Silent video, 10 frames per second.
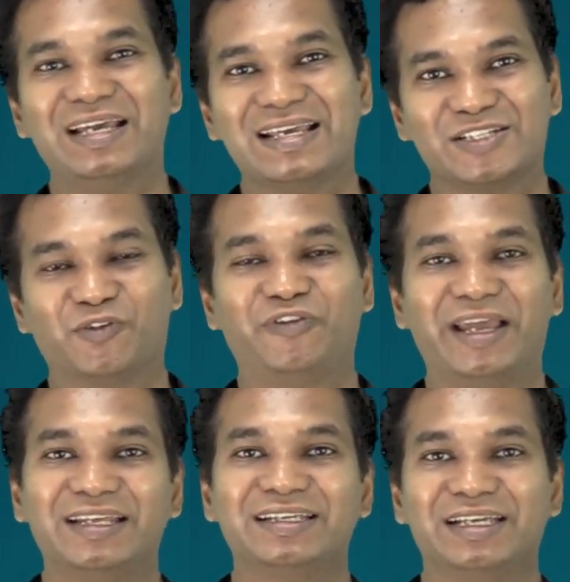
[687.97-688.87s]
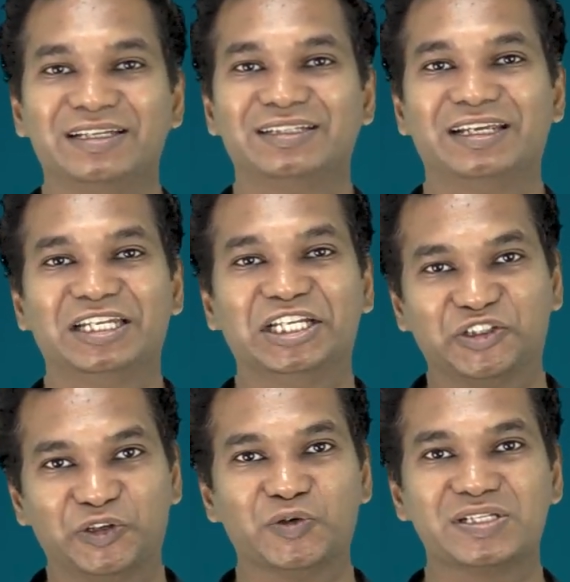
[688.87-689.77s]
So failing in, in
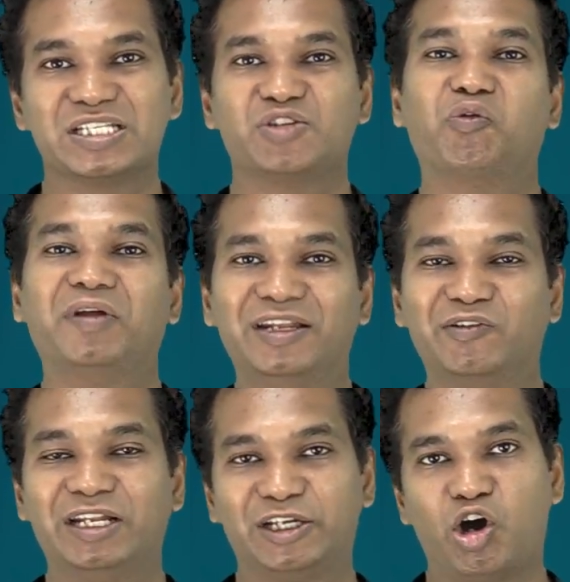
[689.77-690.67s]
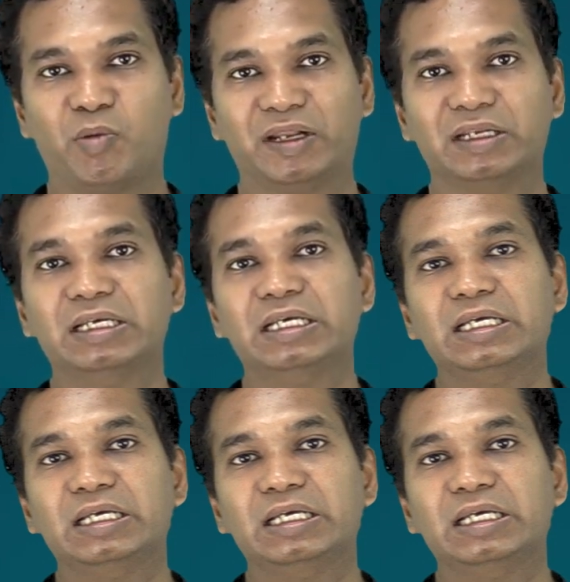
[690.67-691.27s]
interviews is really, really common.